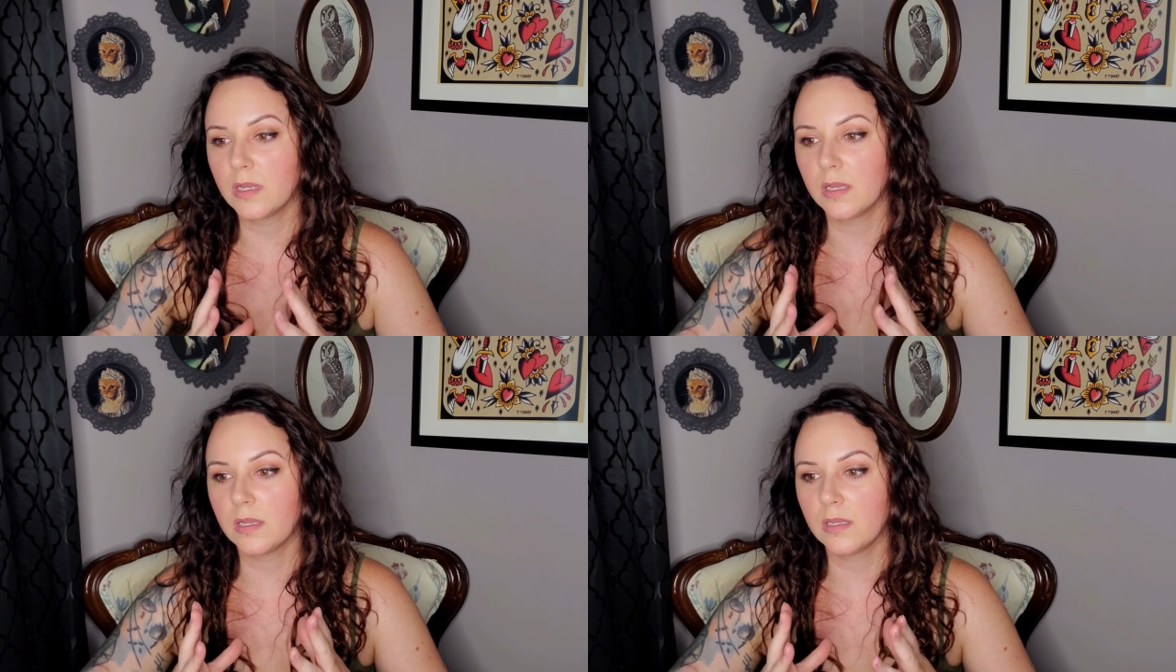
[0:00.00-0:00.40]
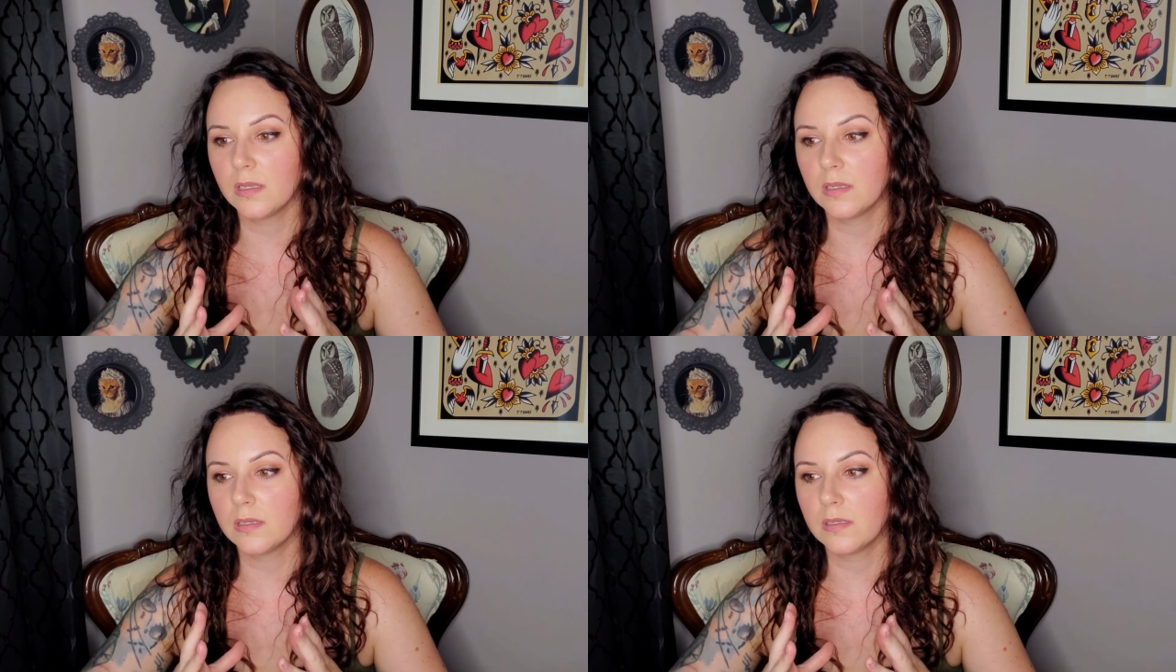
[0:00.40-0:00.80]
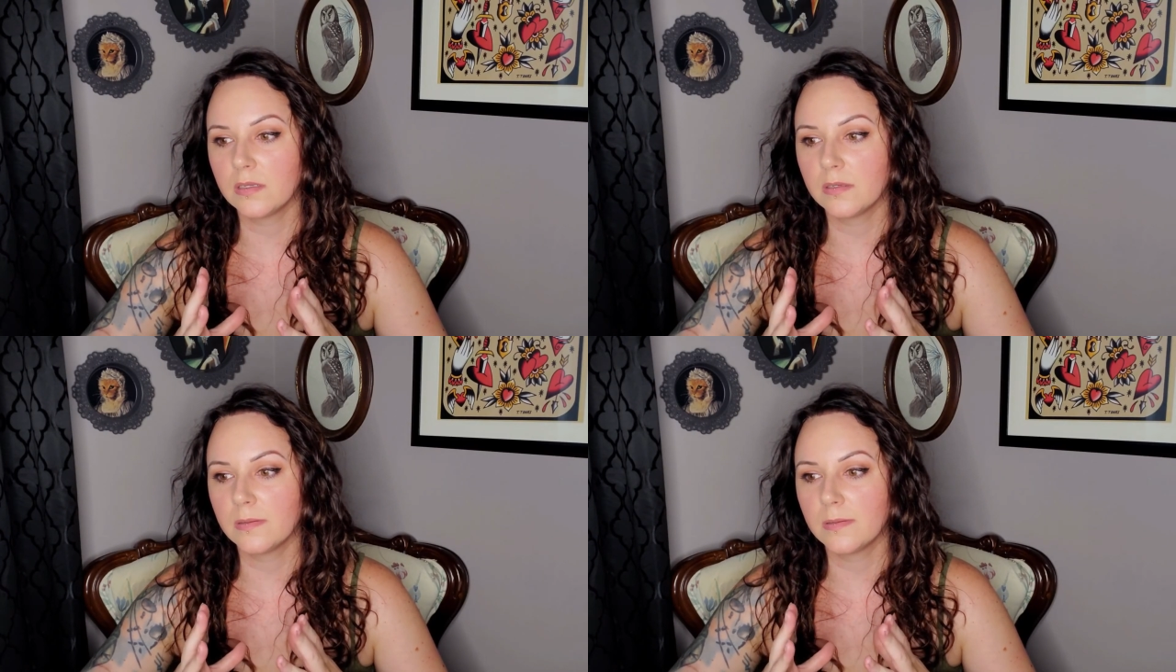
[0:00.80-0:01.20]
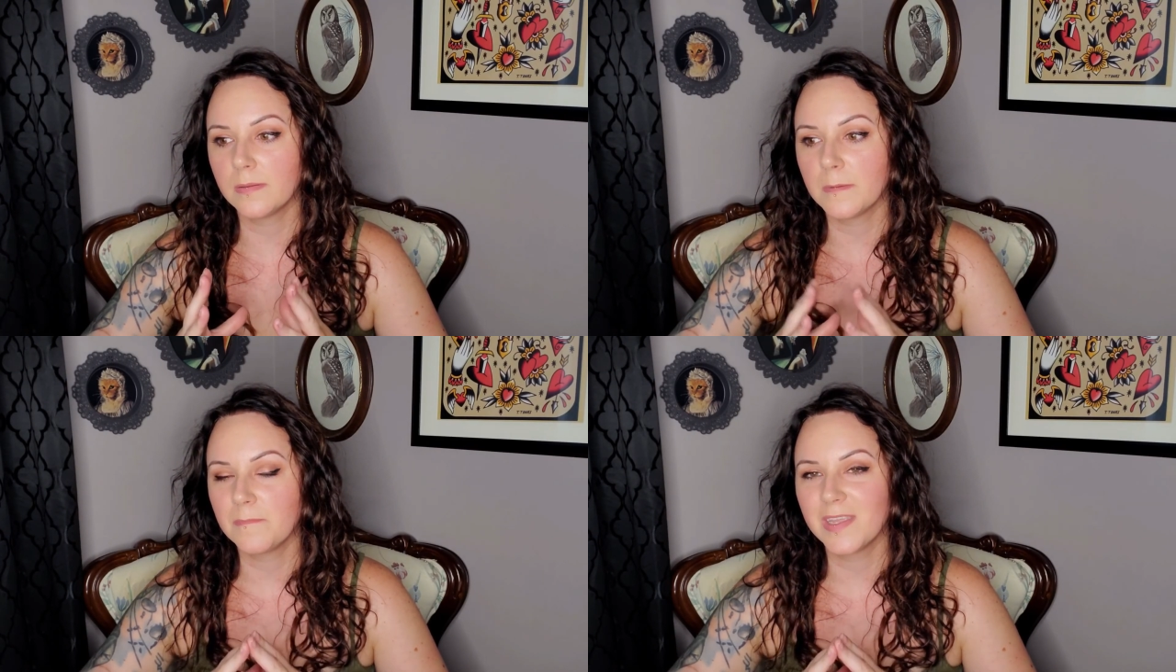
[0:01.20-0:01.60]
and
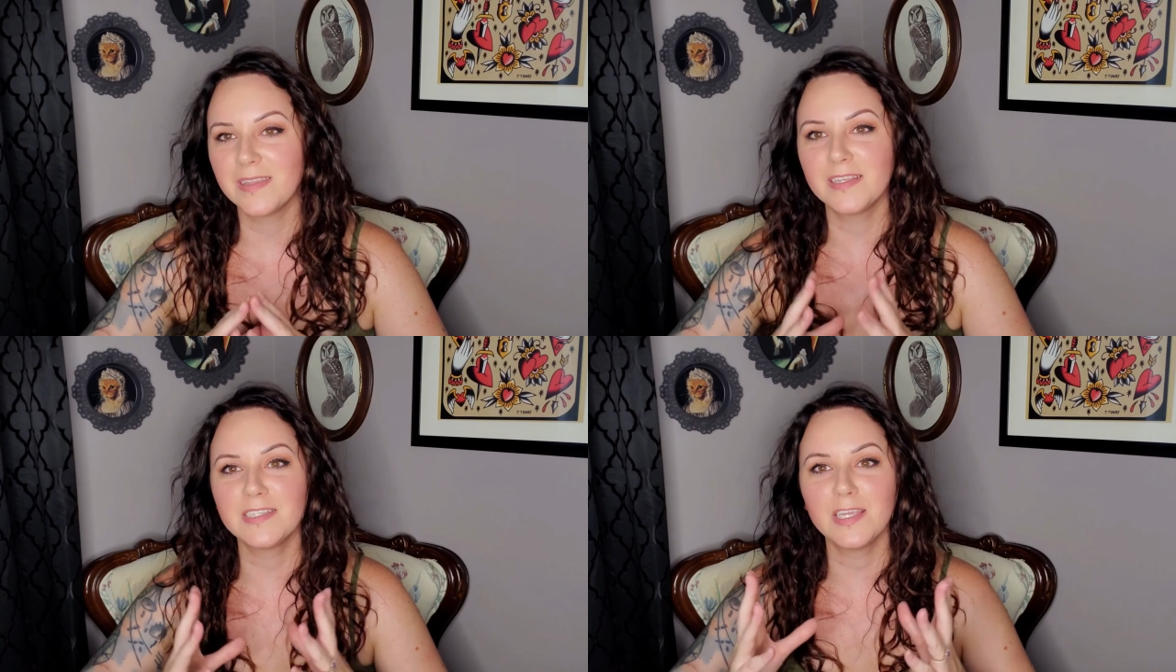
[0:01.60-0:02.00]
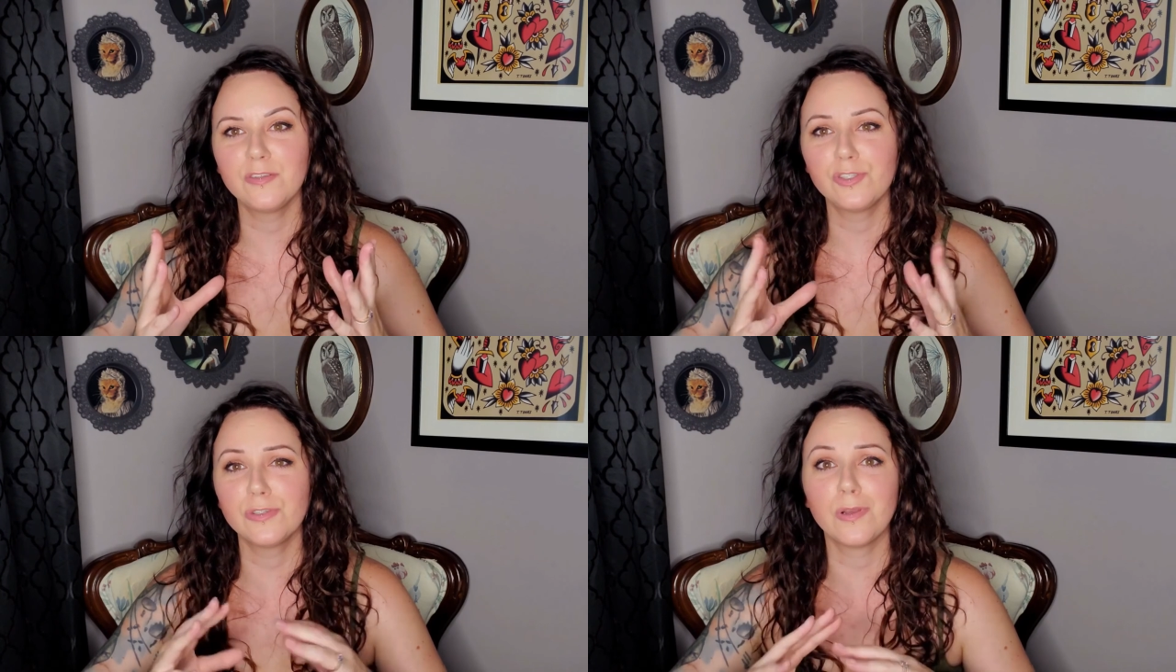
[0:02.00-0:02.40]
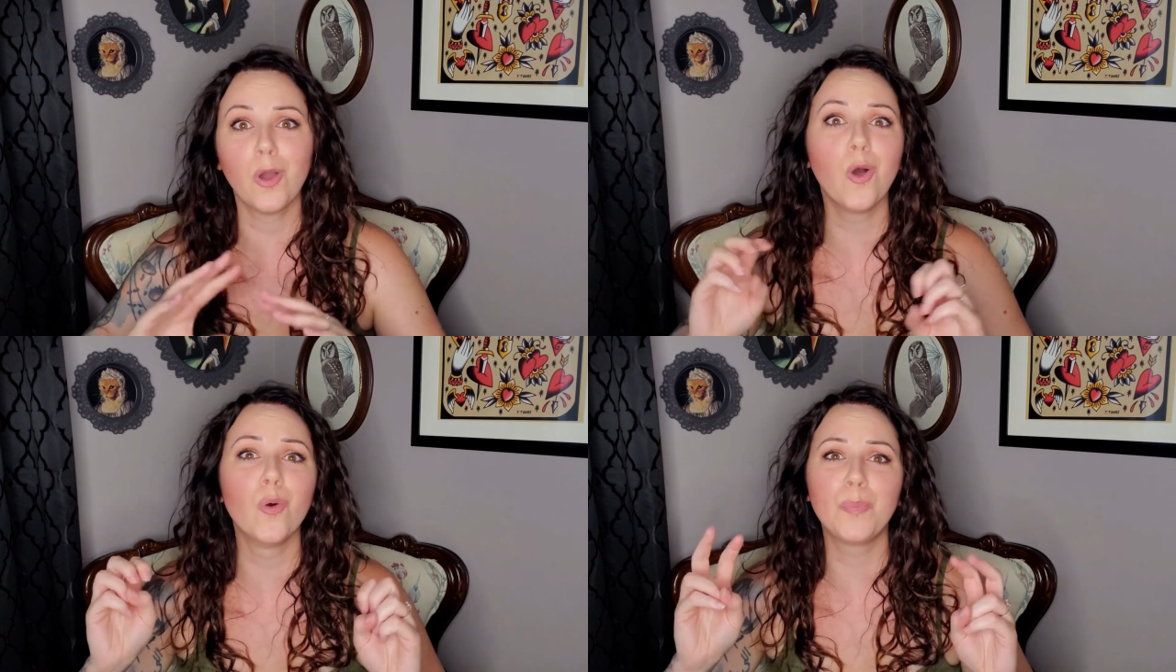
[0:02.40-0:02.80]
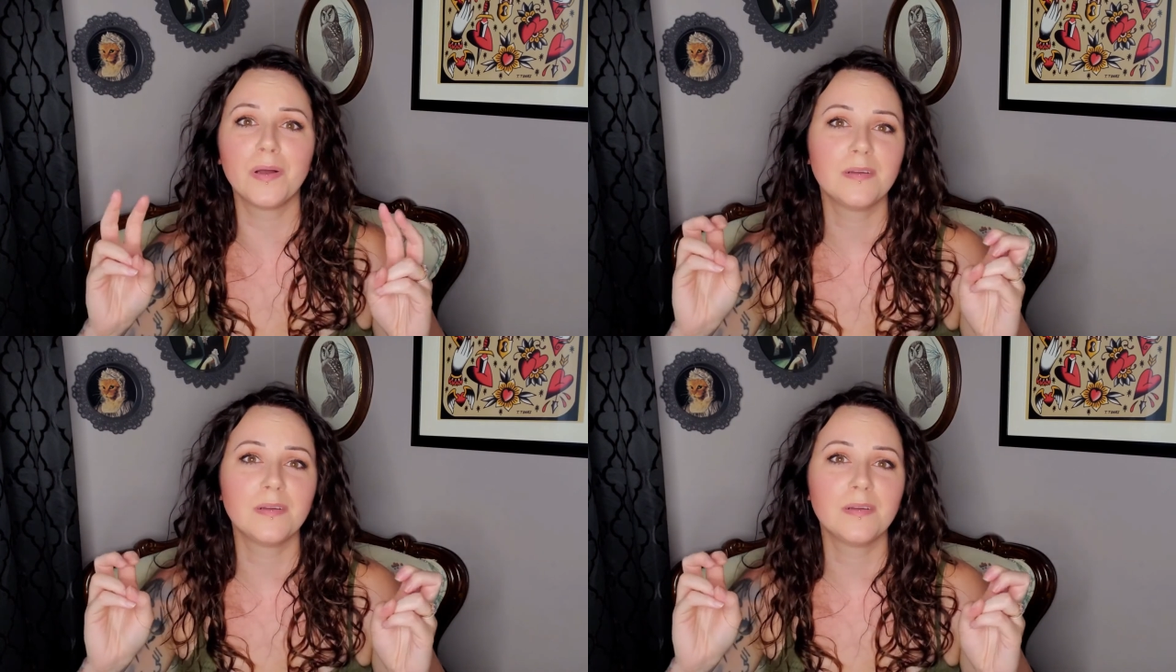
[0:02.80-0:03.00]
they say you shouldn't hope,